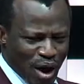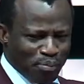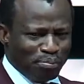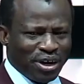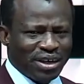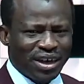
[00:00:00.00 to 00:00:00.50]
are
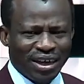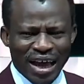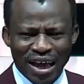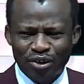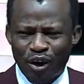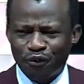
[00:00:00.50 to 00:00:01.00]
bringing
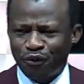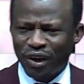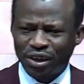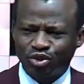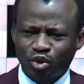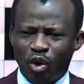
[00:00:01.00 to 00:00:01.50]
an
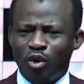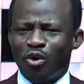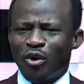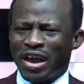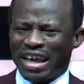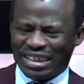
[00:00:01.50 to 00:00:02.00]
offering to a